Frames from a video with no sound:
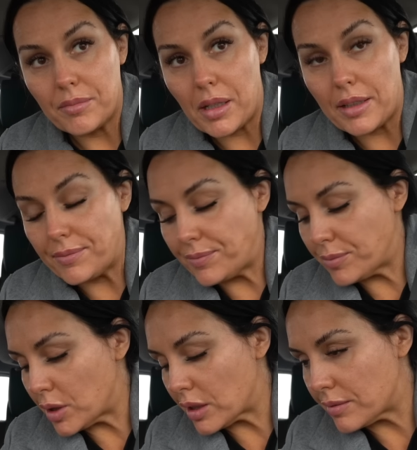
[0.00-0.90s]
but. Oh,
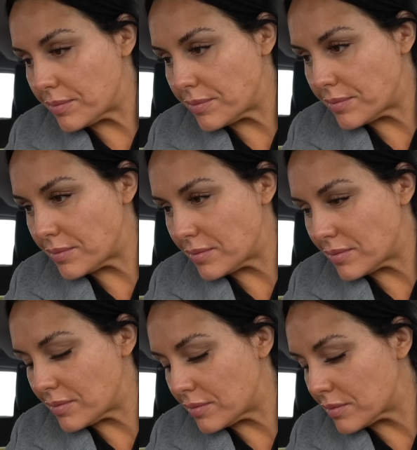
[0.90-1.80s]
her nails are too
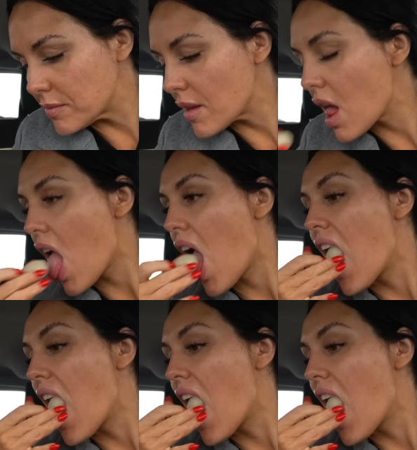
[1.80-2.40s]
healthy now, guys.